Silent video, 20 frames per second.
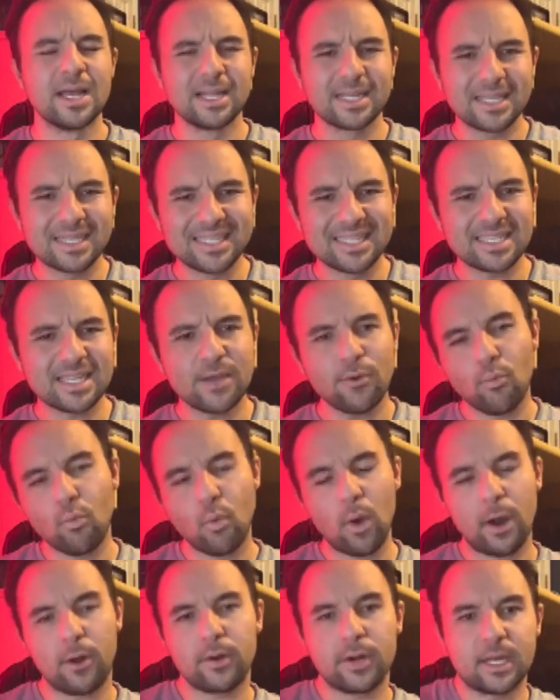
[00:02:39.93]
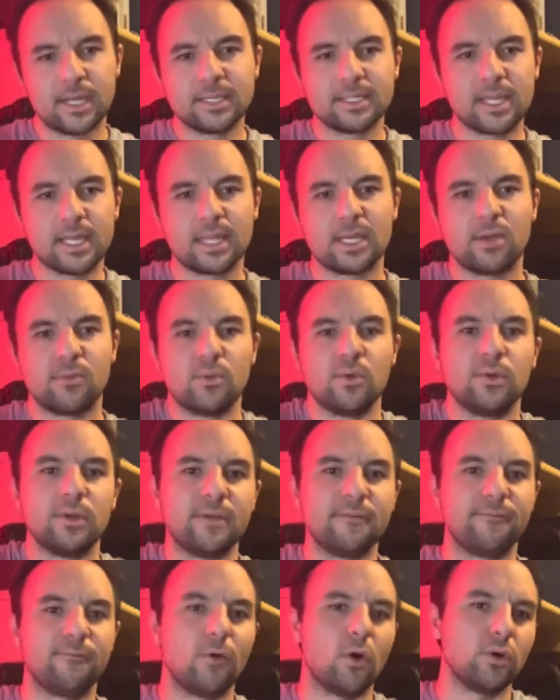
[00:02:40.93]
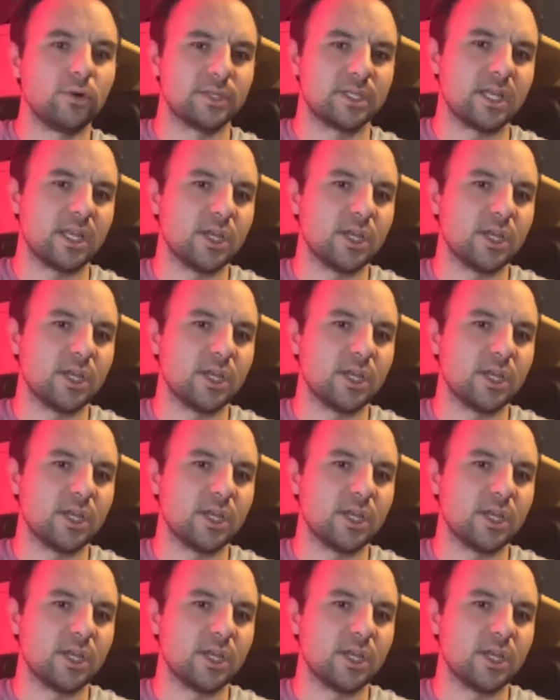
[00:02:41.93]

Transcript: to see where it is that the community falls